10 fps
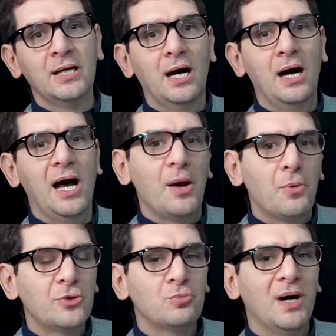I
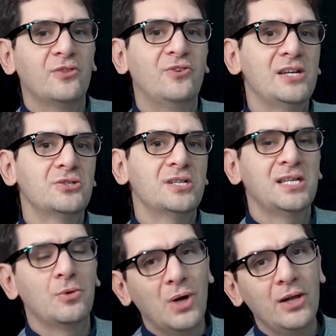went to my advisor and I
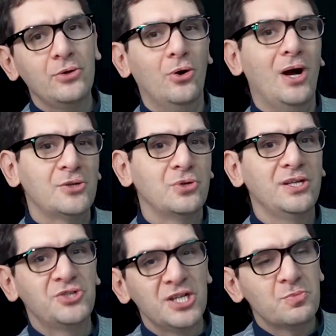said, well, actually, I
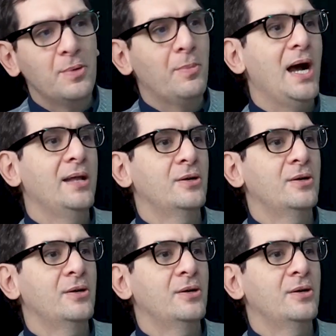changed my mind.